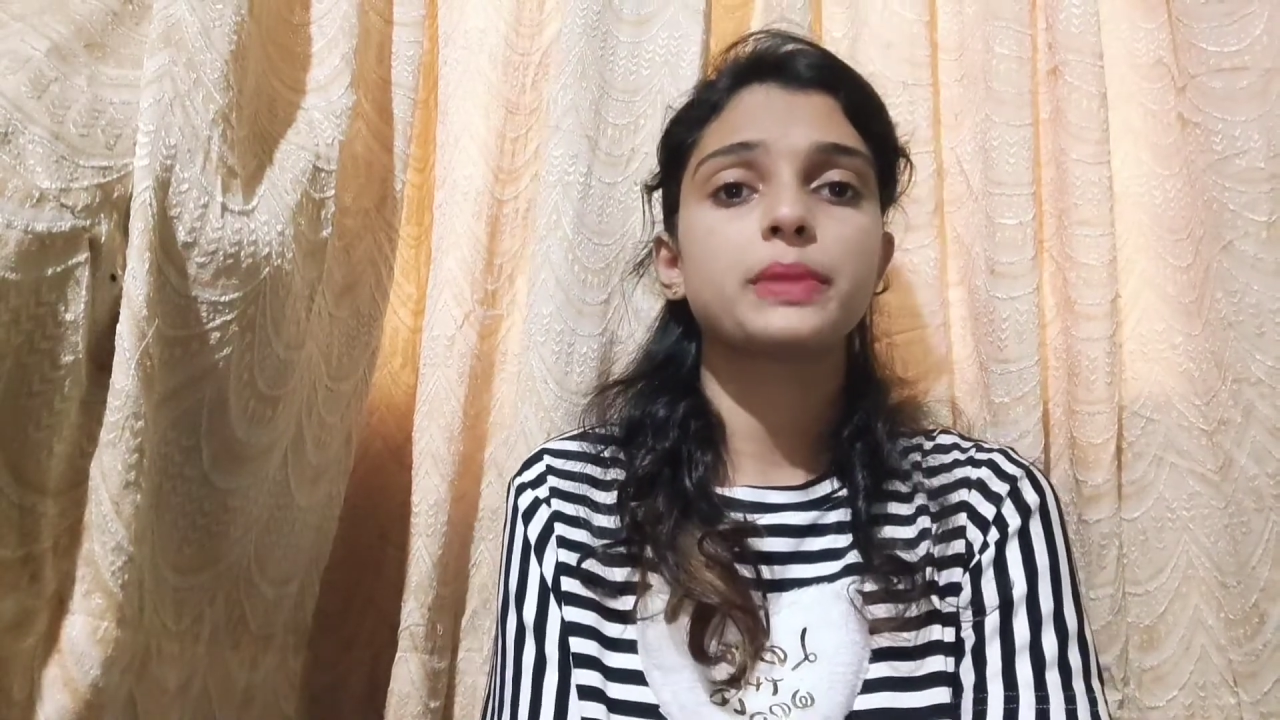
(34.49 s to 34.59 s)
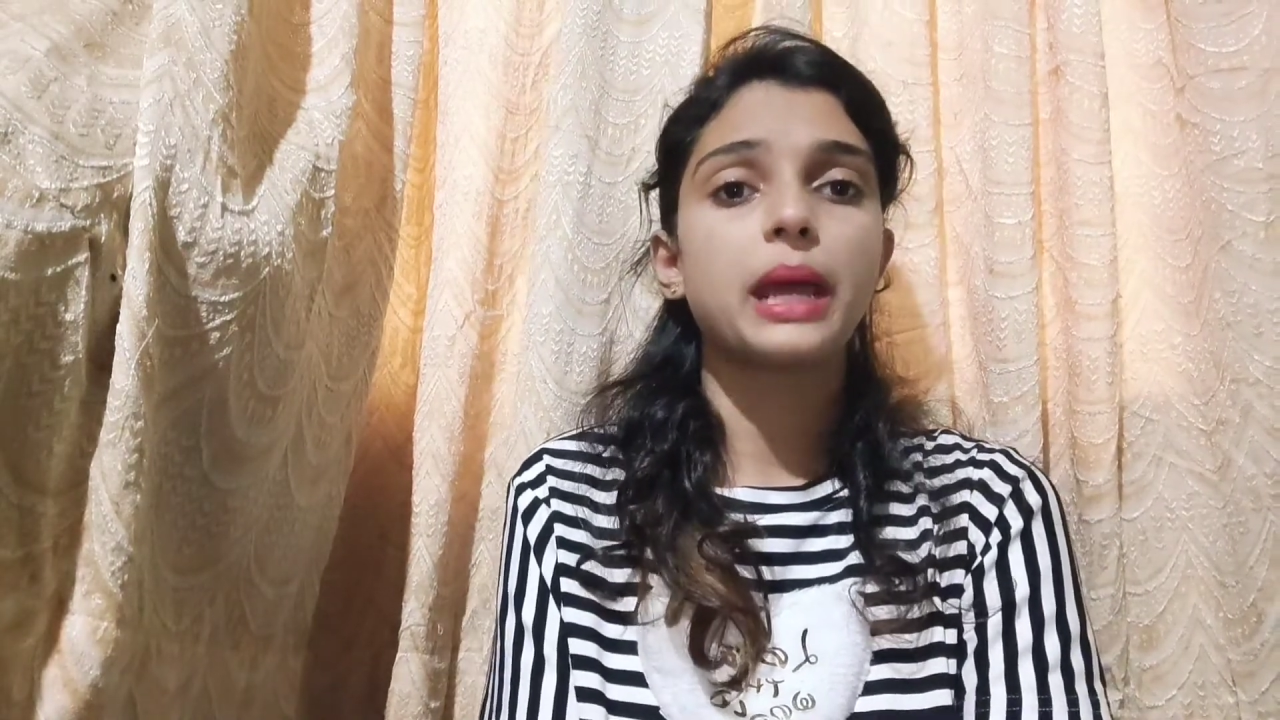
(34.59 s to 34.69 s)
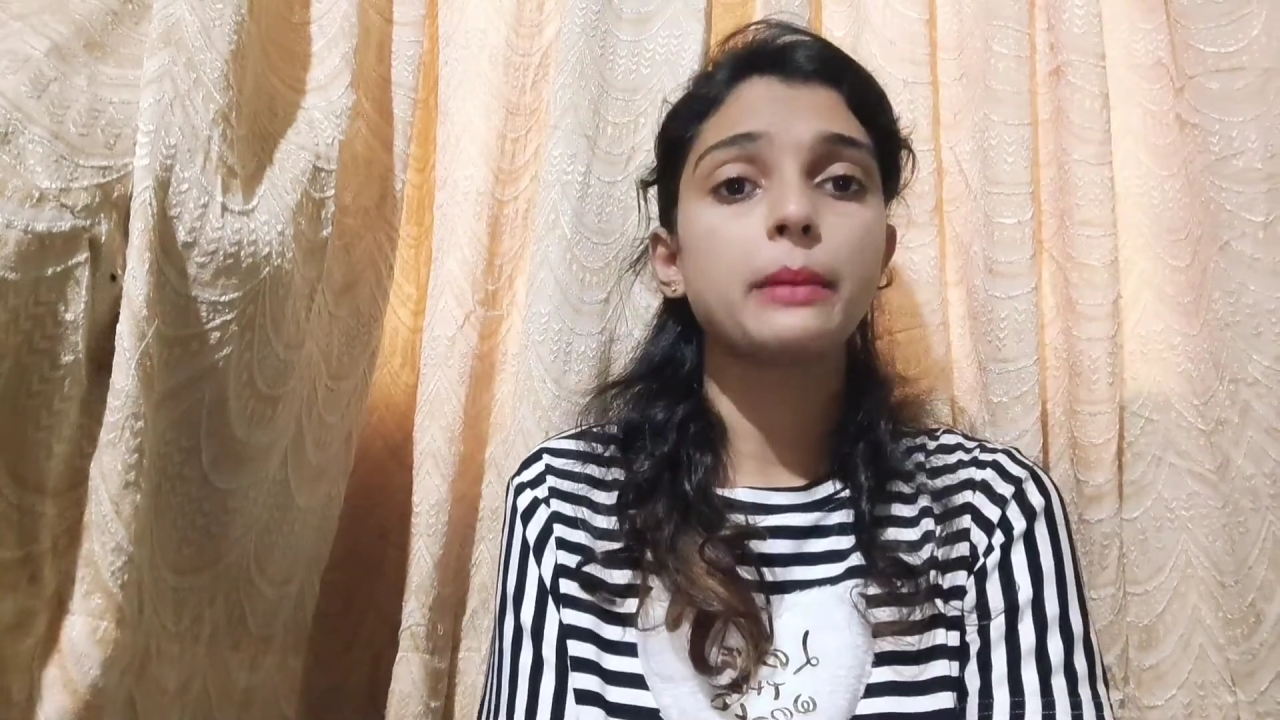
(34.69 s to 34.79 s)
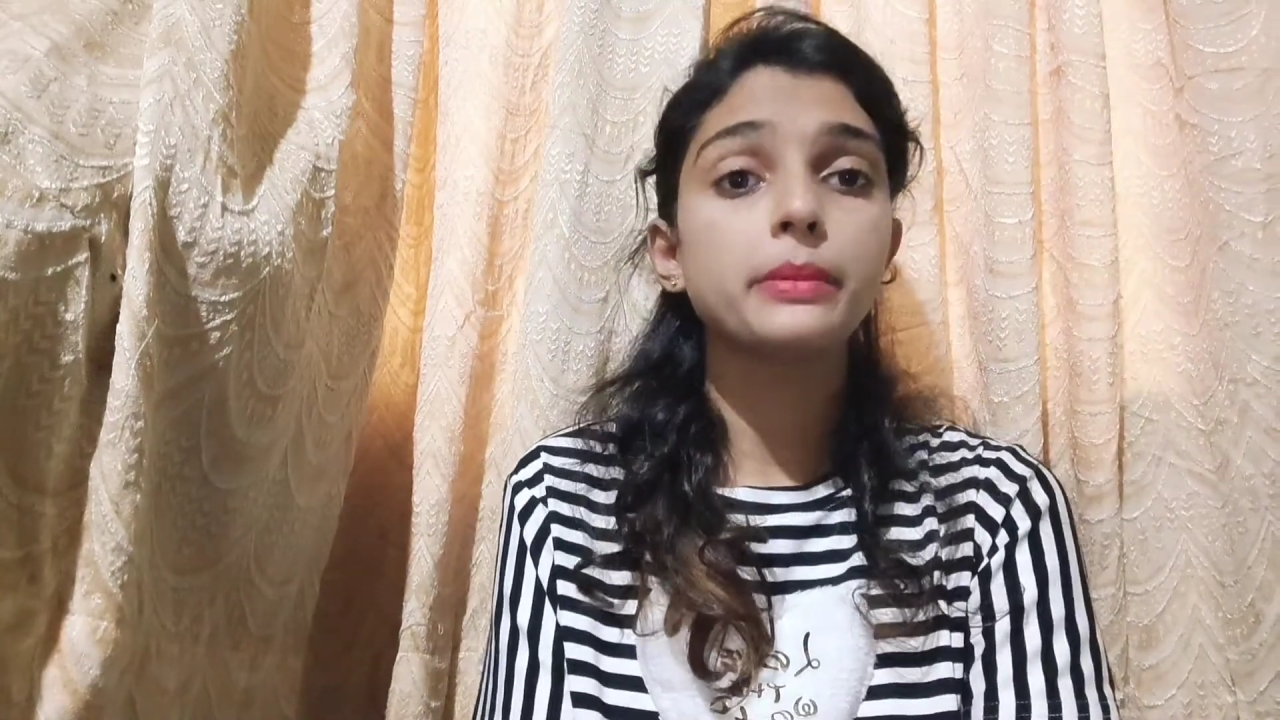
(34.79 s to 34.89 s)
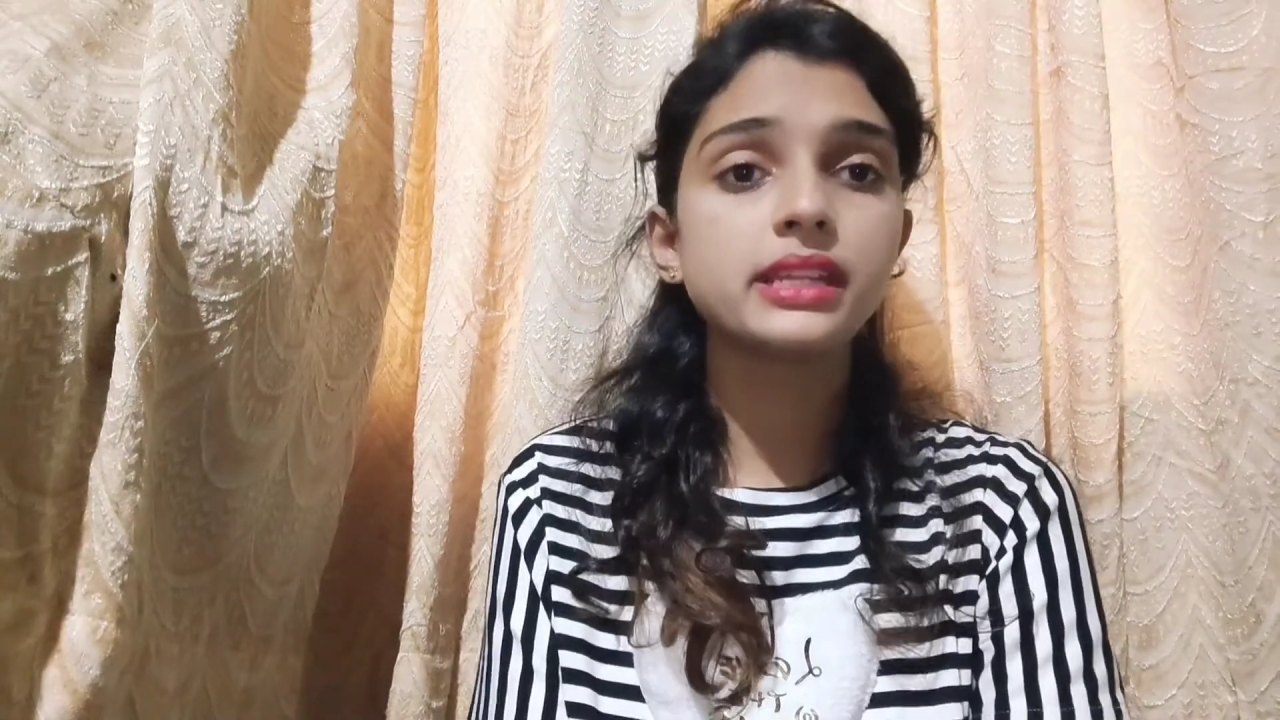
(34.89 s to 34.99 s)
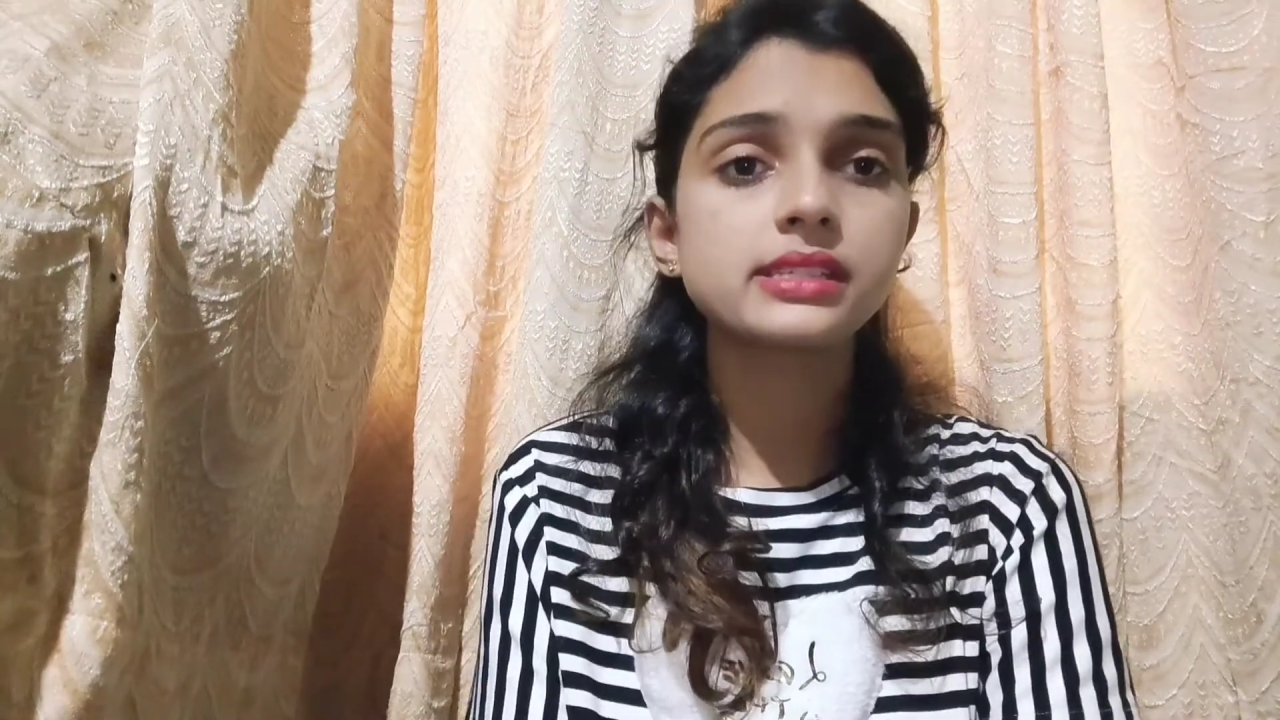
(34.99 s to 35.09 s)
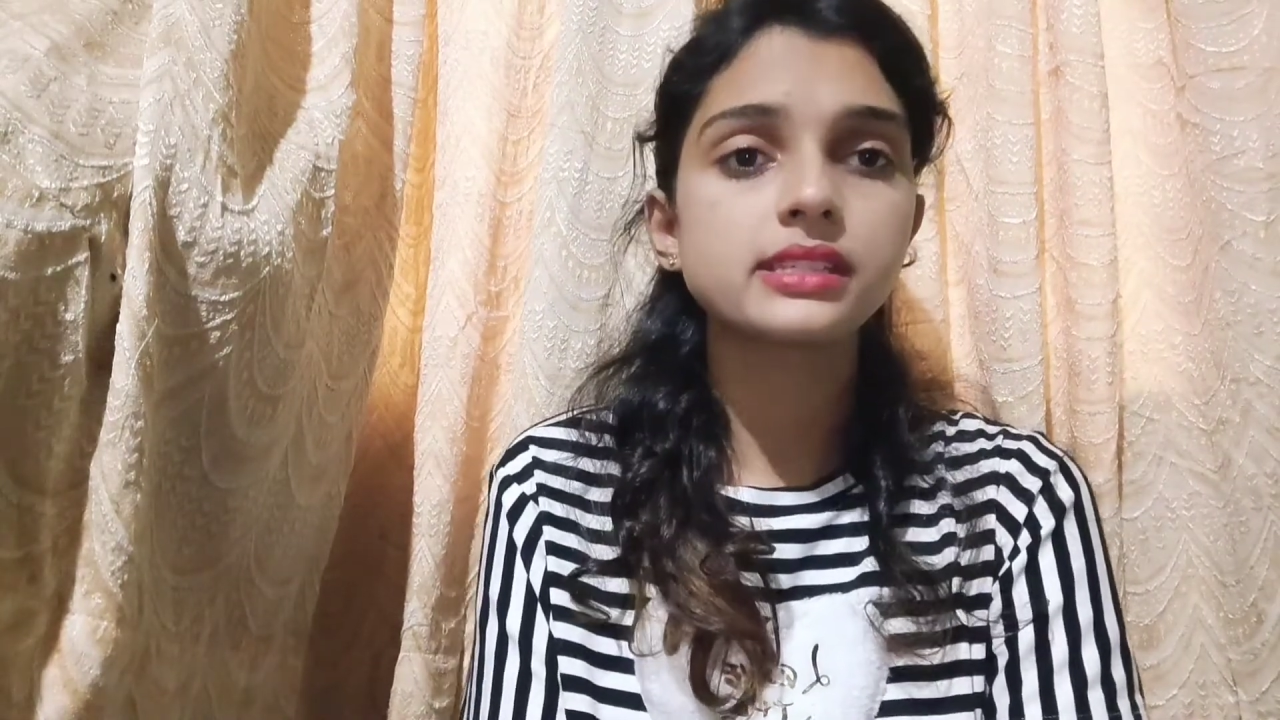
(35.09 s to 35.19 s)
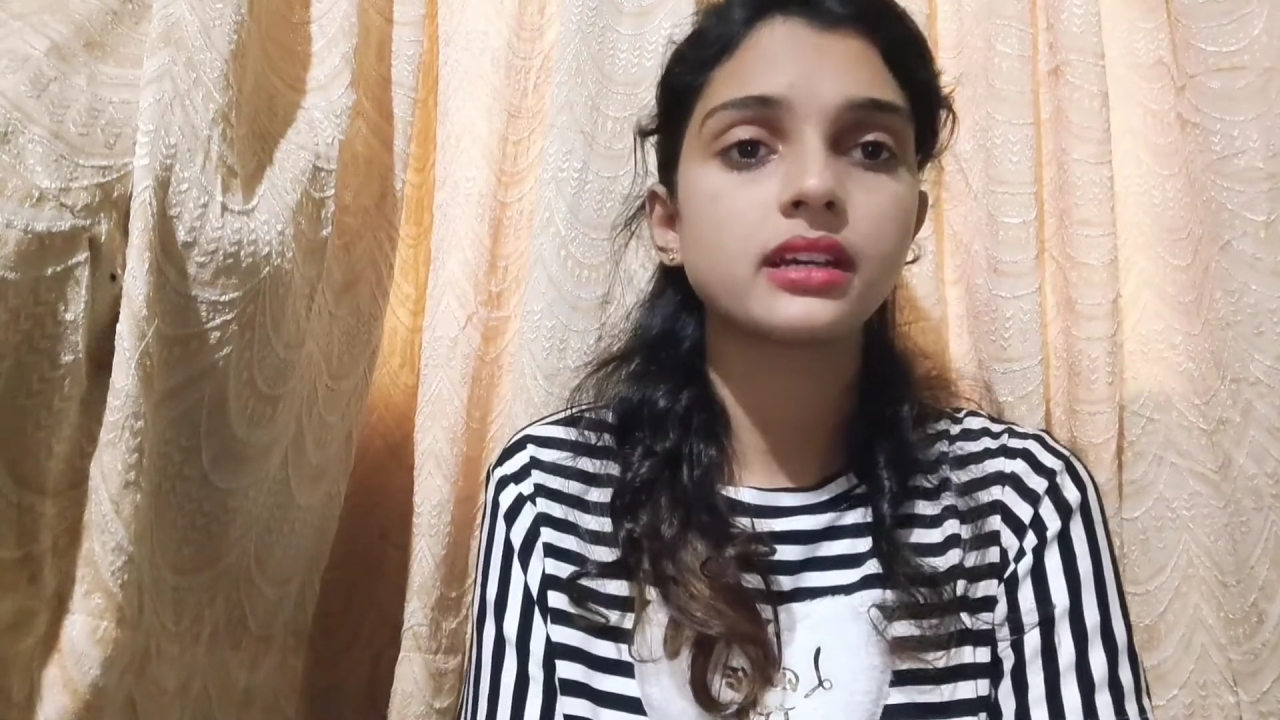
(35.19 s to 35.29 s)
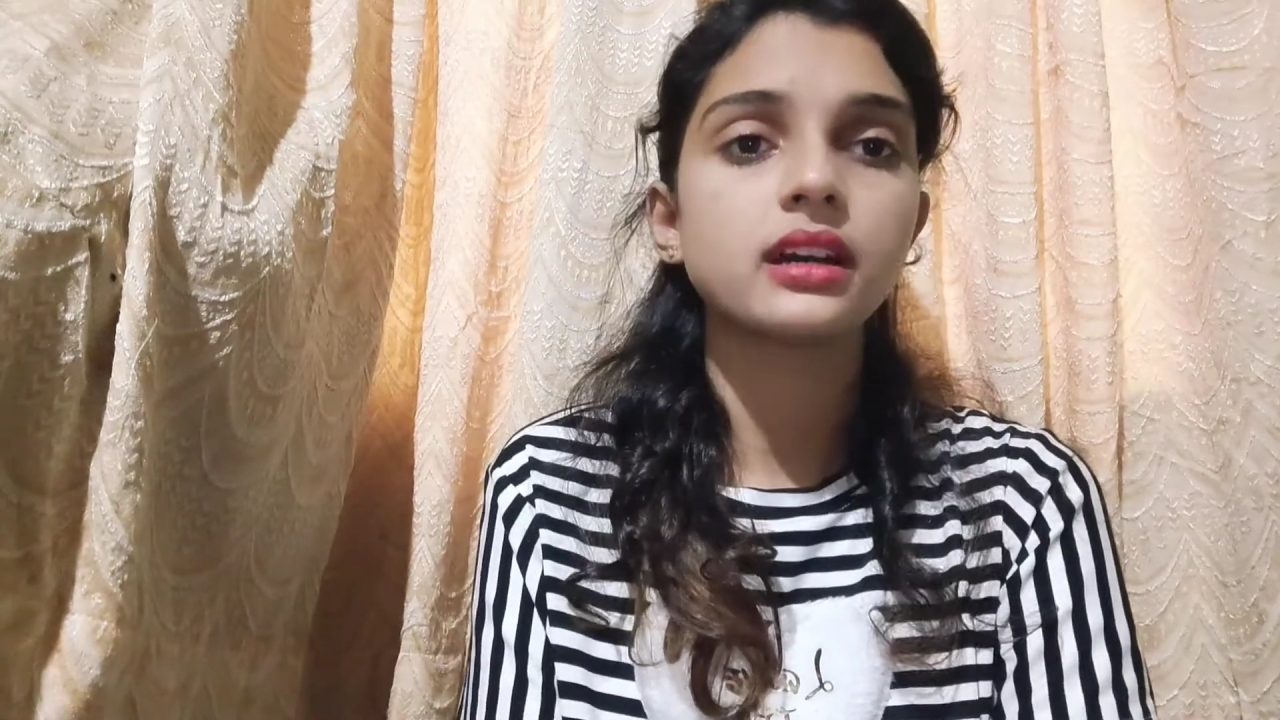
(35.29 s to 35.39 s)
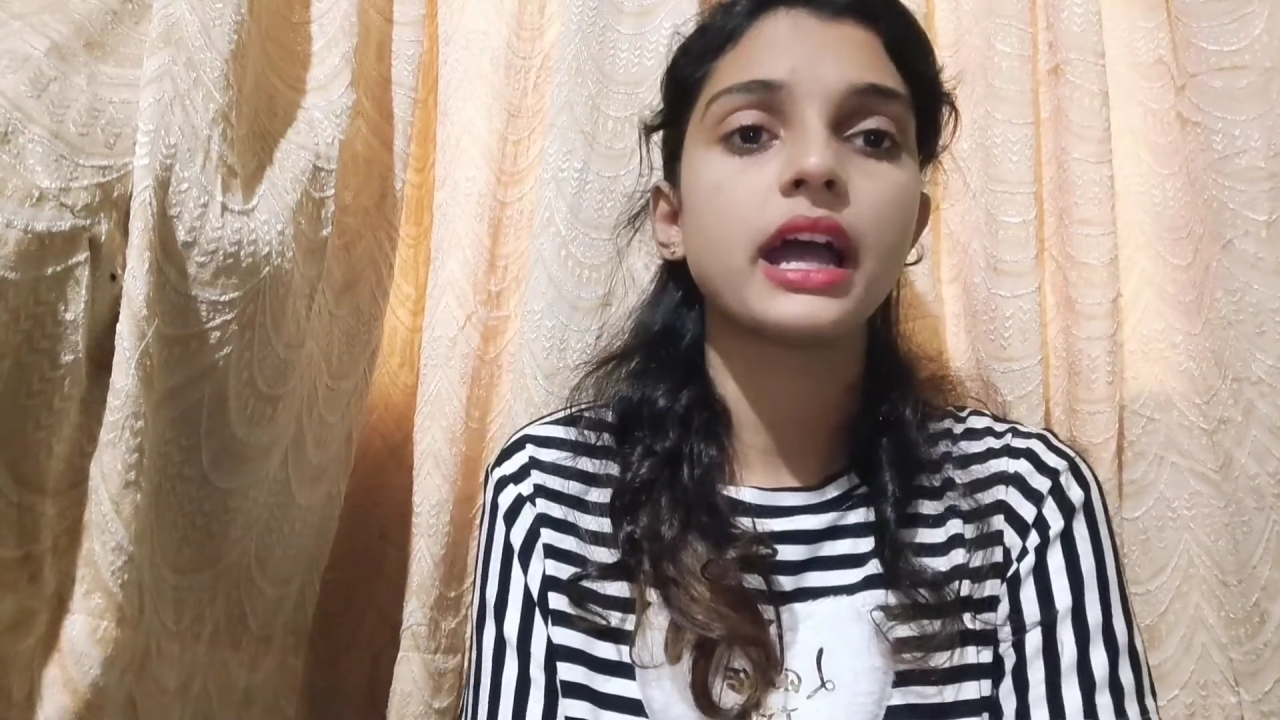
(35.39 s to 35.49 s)
Prime
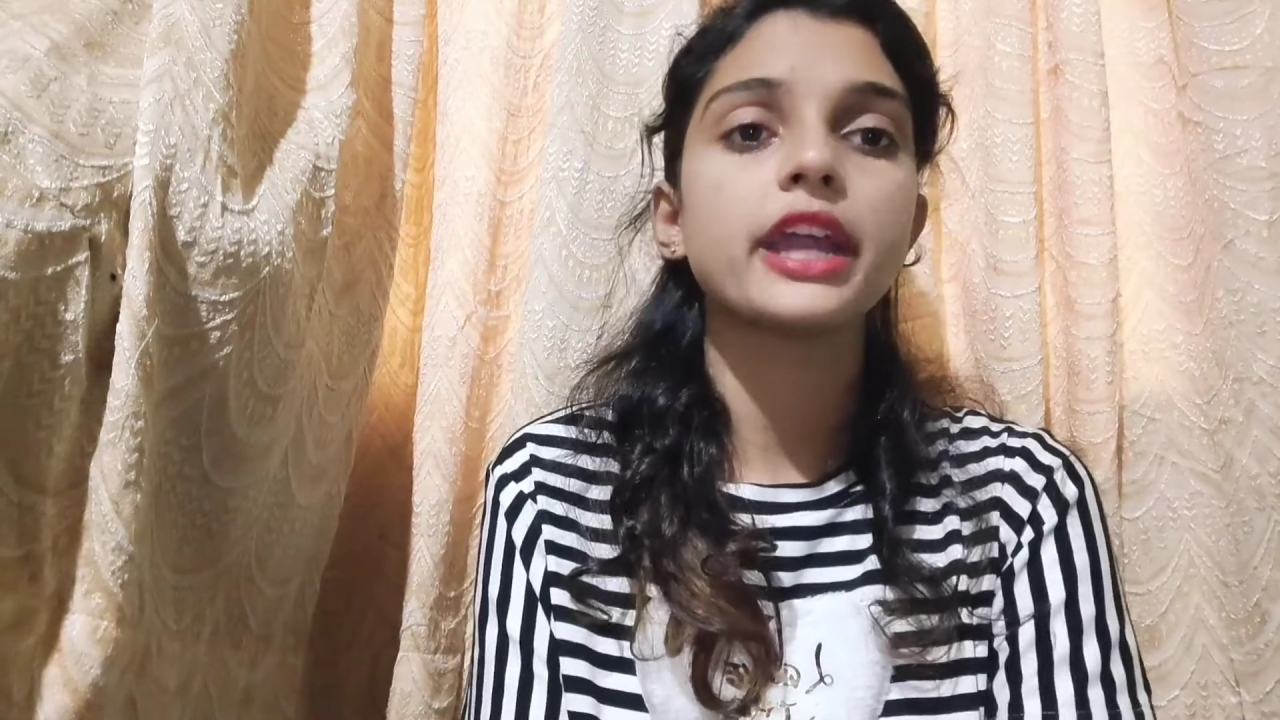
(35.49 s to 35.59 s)
Minister